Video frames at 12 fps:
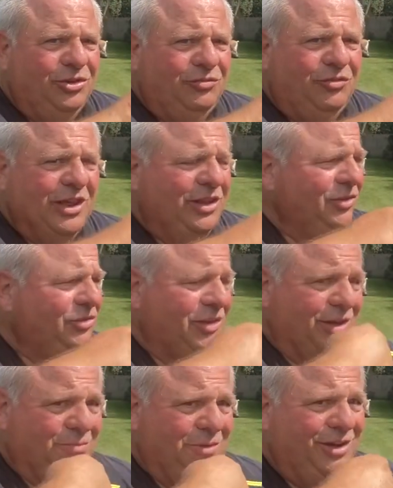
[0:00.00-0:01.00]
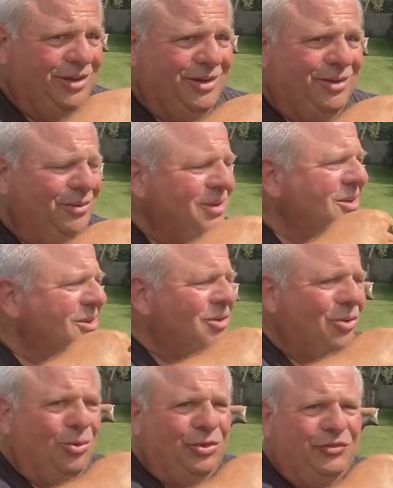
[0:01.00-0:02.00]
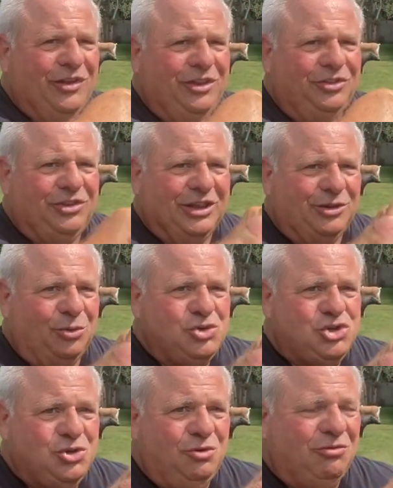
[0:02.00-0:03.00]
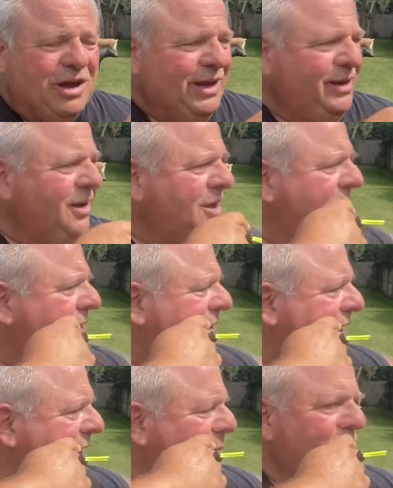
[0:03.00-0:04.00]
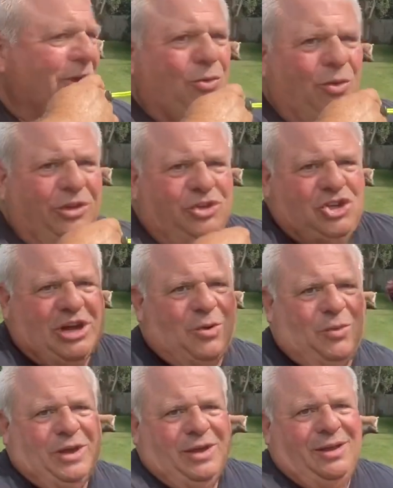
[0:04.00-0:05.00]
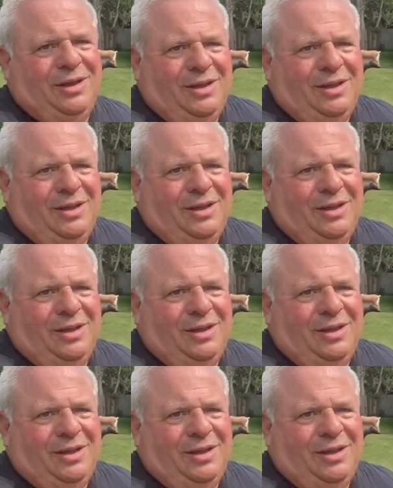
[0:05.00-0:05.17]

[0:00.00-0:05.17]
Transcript: fellas like me, you know, older fellas that don't shoot right? They have what I call the chicken wing.